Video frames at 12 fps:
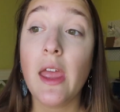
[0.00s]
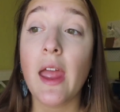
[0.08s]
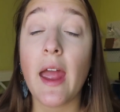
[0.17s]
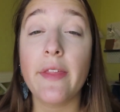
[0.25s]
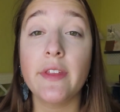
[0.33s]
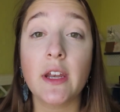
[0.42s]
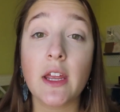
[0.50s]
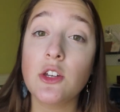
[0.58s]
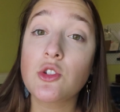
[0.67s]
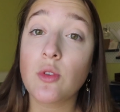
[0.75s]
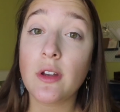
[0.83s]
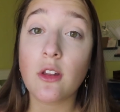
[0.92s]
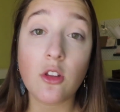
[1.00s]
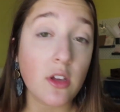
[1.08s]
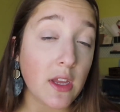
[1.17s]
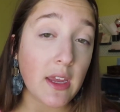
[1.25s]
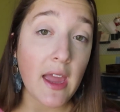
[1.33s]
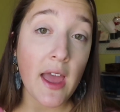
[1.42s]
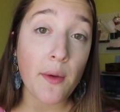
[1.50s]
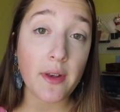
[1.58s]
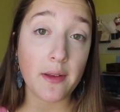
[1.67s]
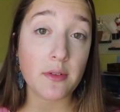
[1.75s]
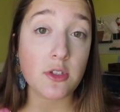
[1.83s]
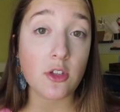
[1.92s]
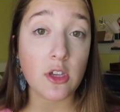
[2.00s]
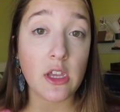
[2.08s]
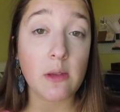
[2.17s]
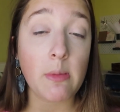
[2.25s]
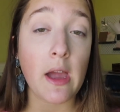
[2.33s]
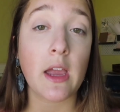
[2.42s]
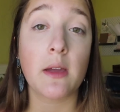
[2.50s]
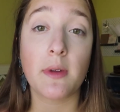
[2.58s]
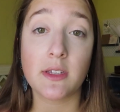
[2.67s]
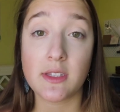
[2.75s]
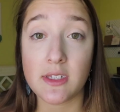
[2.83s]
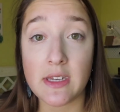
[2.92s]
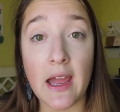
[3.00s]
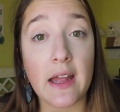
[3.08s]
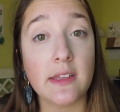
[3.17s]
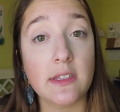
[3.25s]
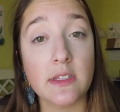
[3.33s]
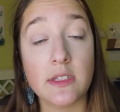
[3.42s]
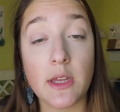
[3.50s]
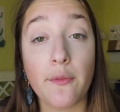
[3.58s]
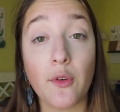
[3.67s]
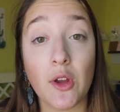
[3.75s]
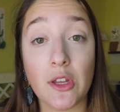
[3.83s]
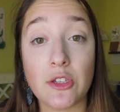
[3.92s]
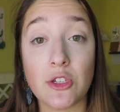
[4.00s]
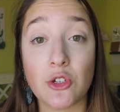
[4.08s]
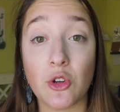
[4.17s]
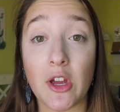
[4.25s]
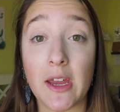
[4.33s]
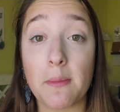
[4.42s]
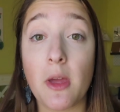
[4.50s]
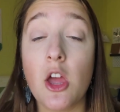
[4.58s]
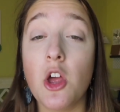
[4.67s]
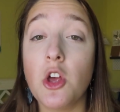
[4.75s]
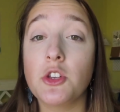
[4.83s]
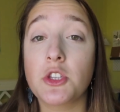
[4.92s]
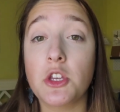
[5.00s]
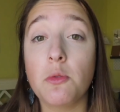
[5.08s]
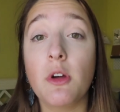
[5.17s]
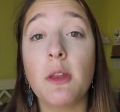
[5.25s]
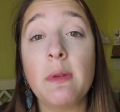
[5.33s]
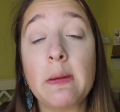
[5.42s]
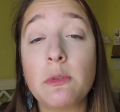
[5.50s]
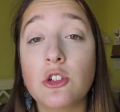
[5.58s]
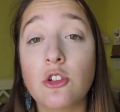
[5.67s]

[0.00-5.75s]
and that I enjoyed looking at when I was looking back at my stats and stuff for Instagram. So you want to be able to